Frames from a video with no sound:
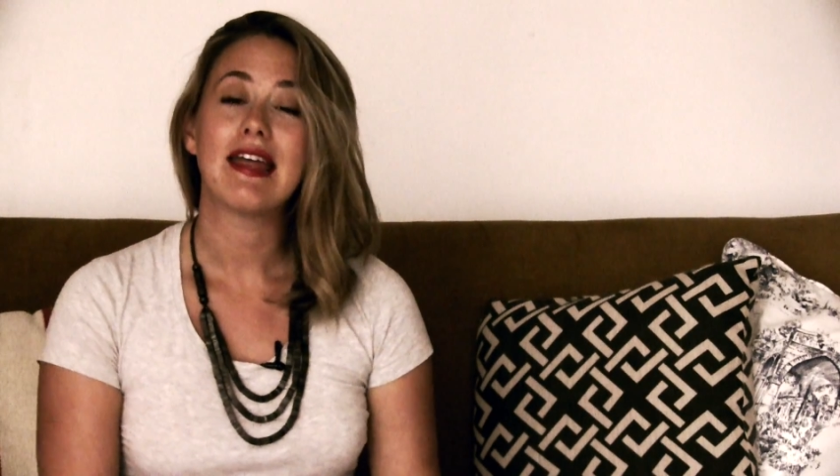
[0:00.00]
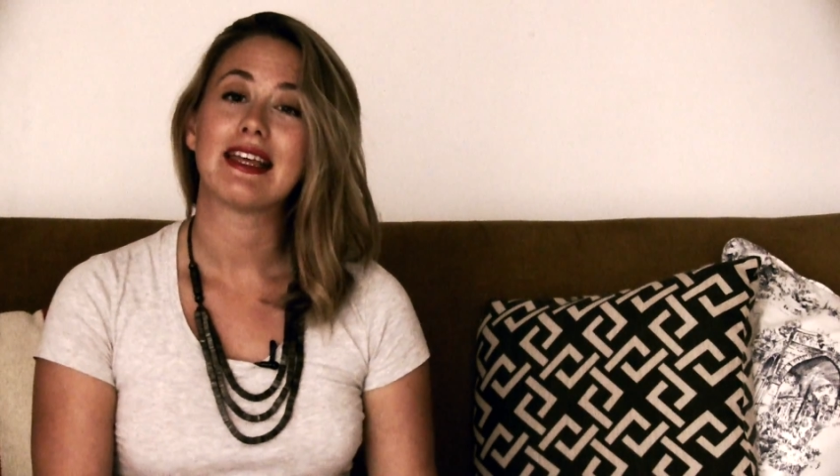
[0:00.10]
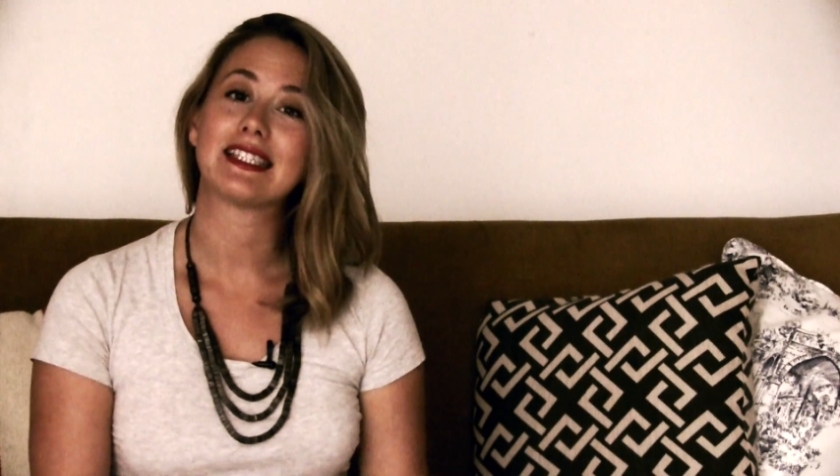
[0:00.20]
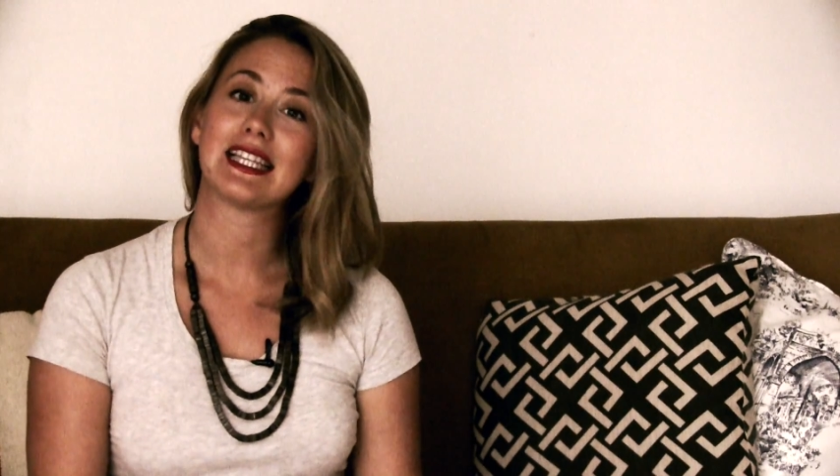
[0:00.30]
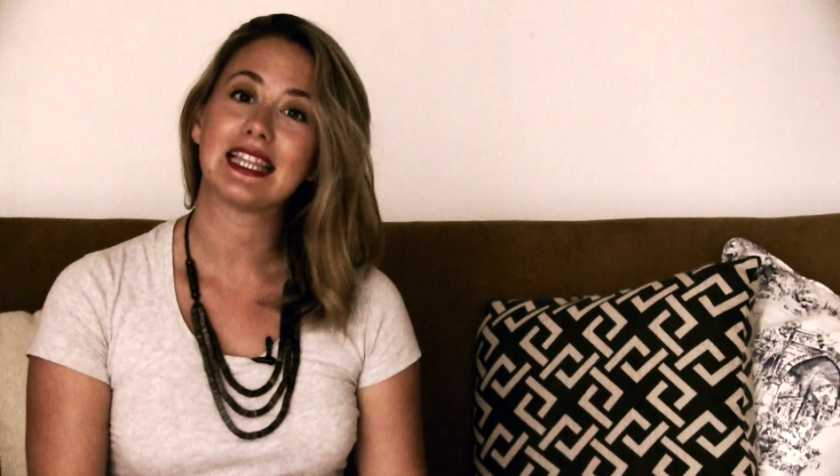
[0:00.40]

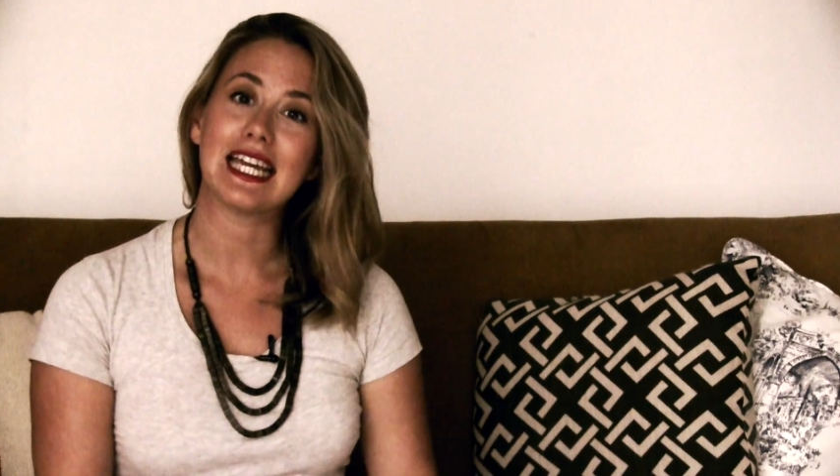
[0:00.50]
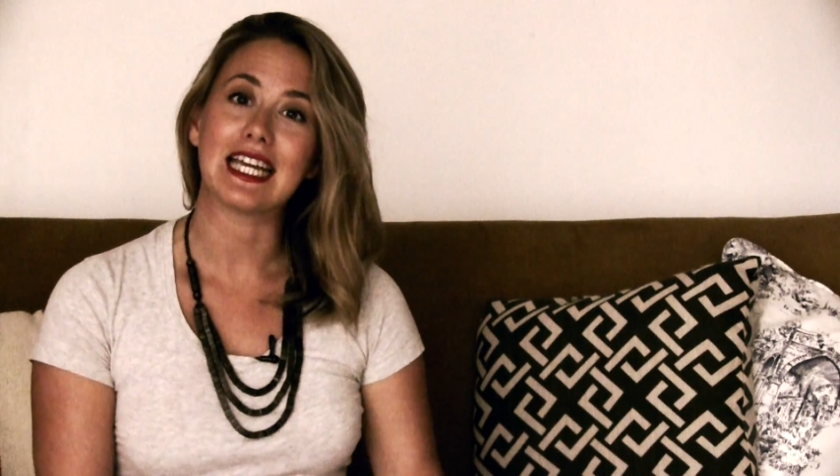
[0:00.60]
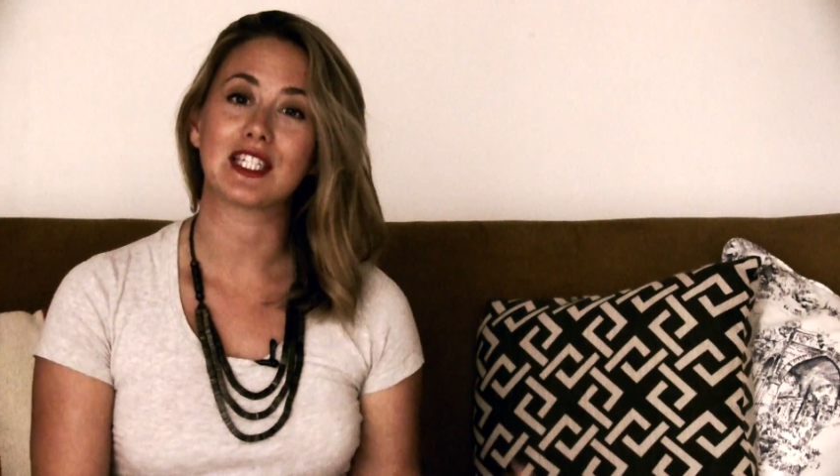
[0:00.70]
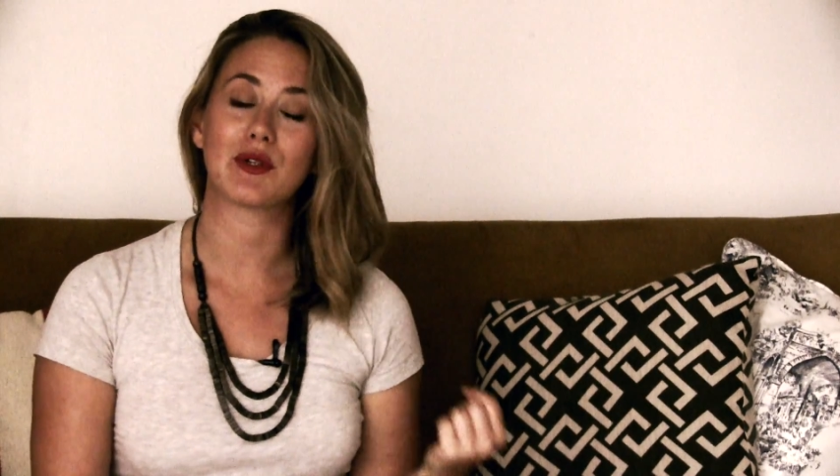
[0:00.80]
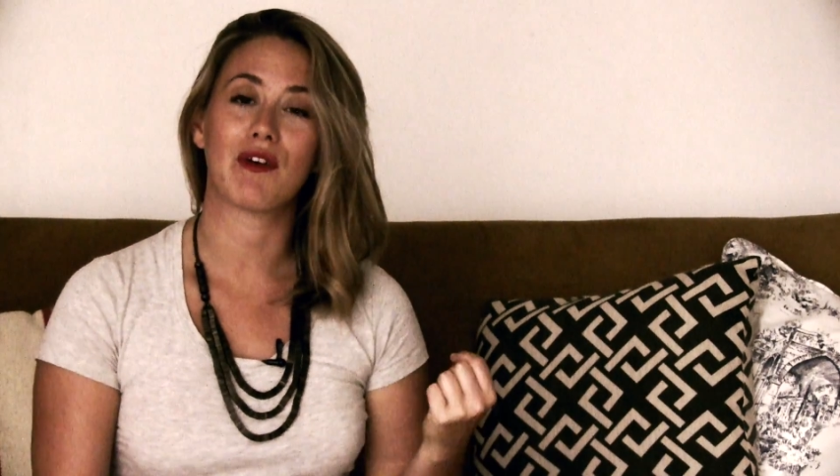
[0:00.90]
there's a
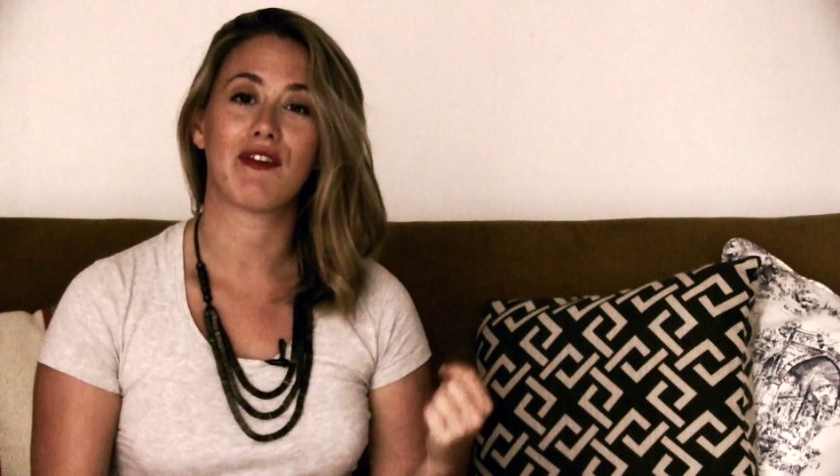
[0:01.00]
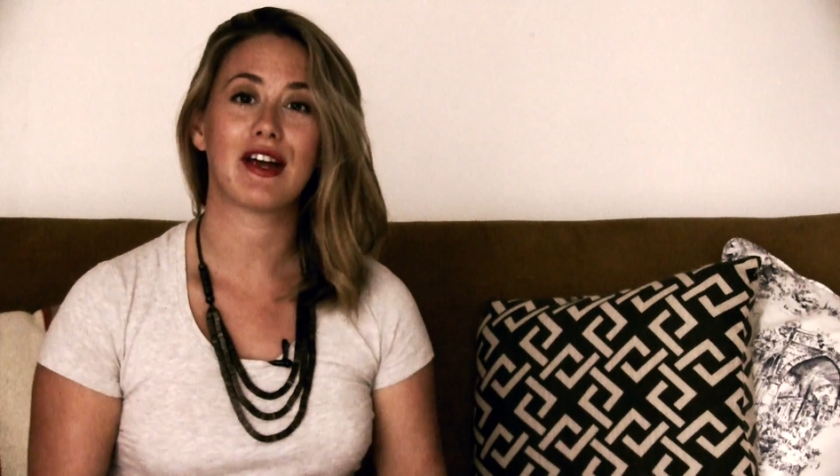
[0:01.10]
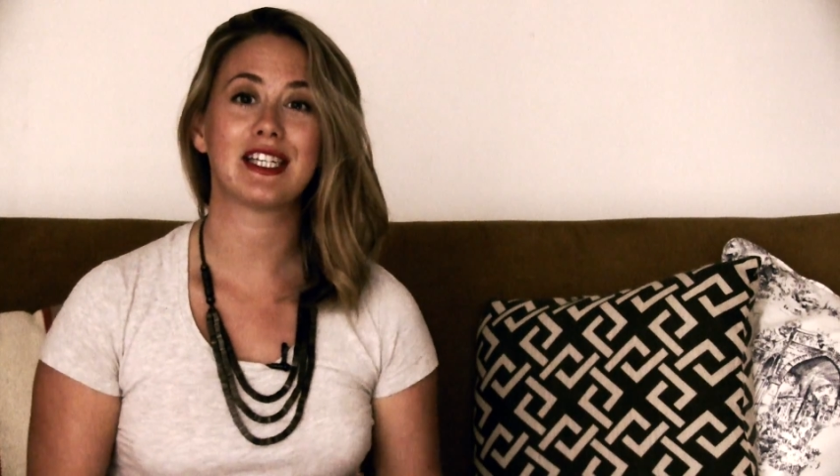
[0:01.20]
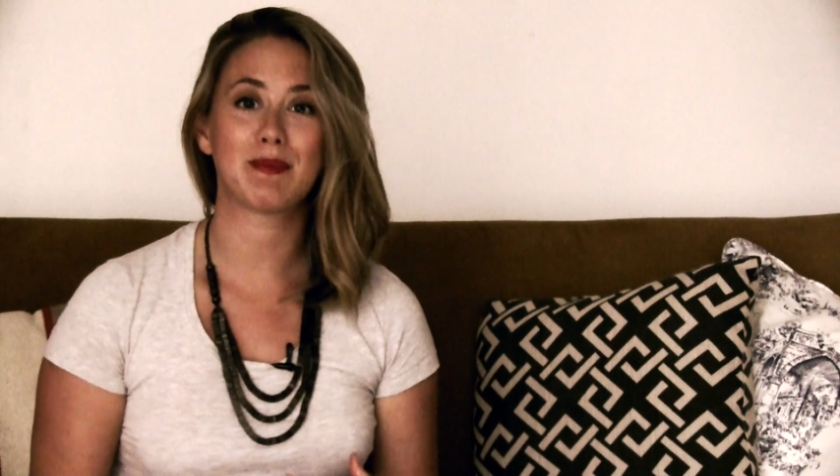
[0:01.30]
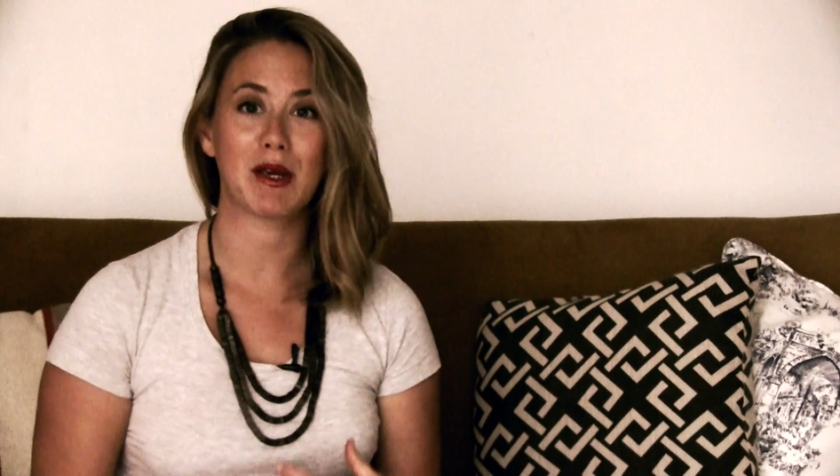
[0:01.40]
link to a
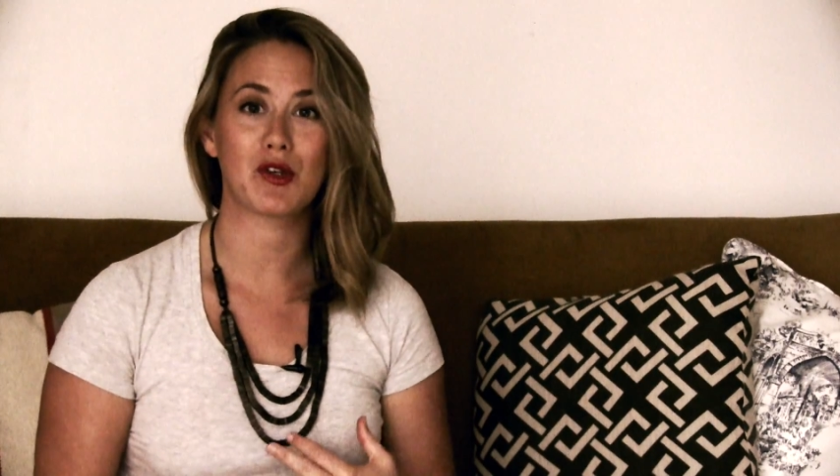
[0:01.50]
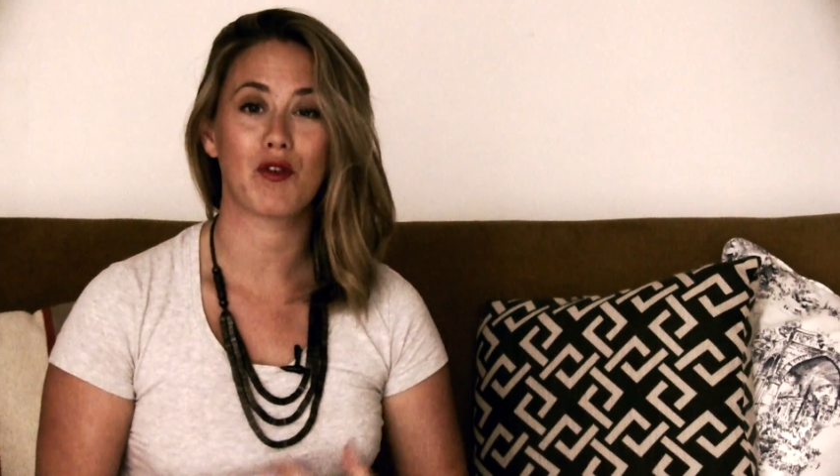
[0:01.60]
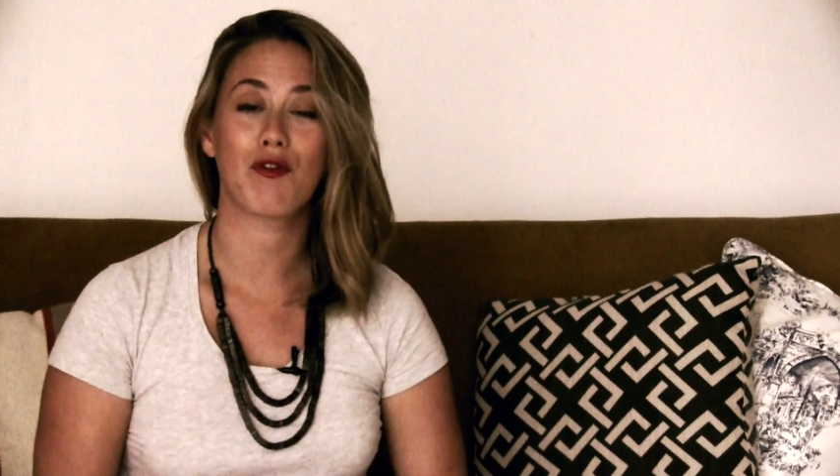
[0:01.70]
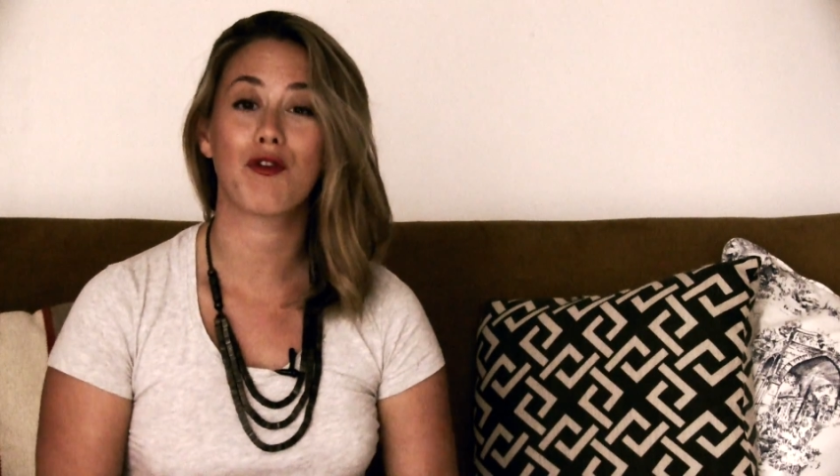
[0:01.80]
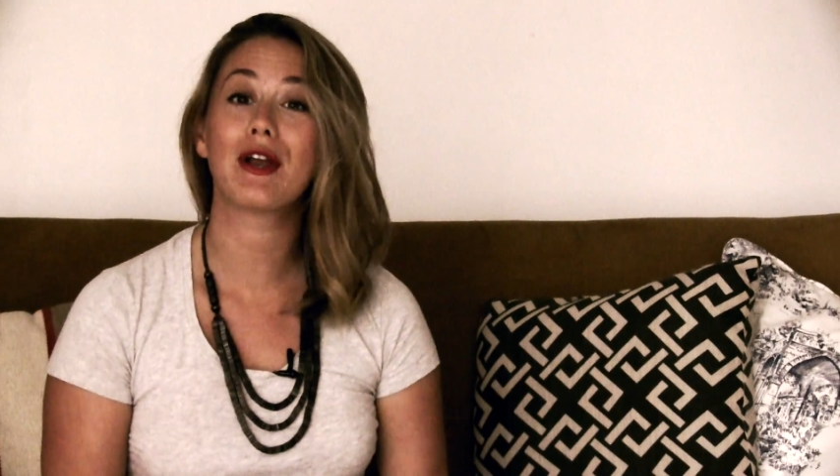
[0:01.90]
very
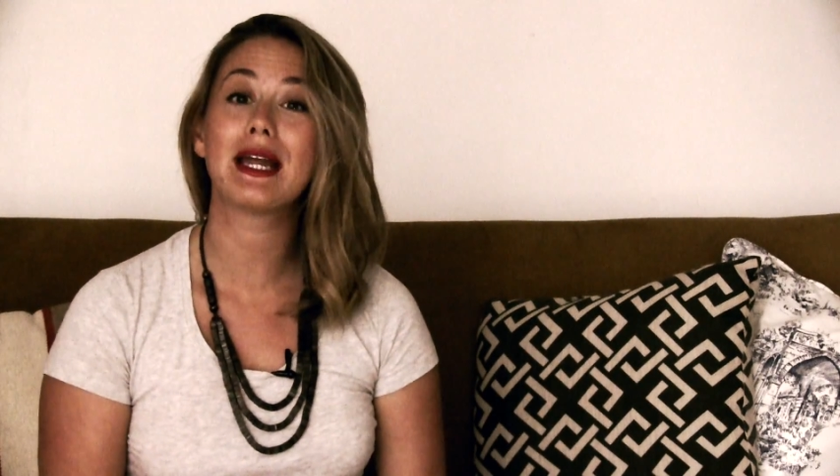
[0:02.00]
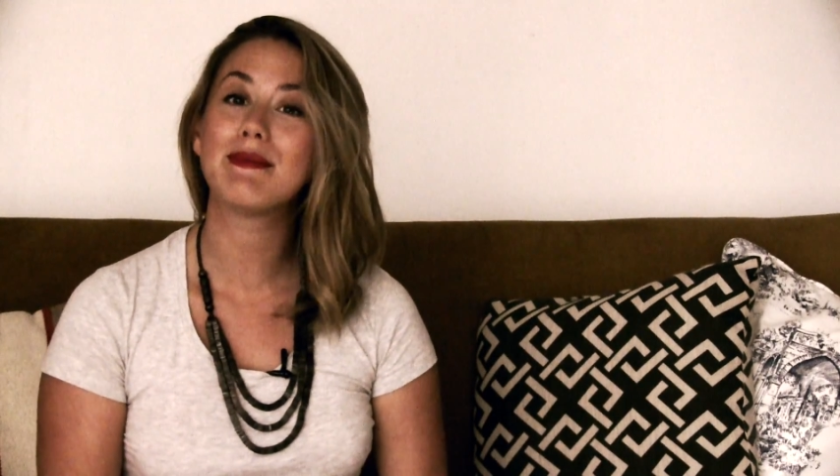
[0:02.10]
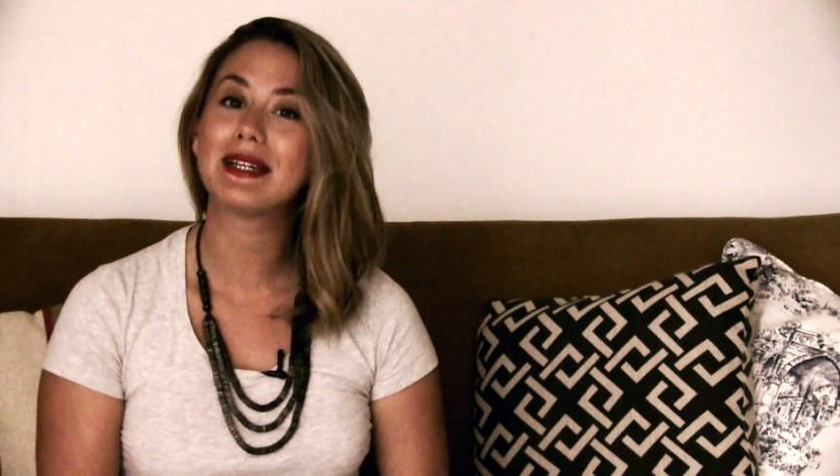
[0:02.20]
special free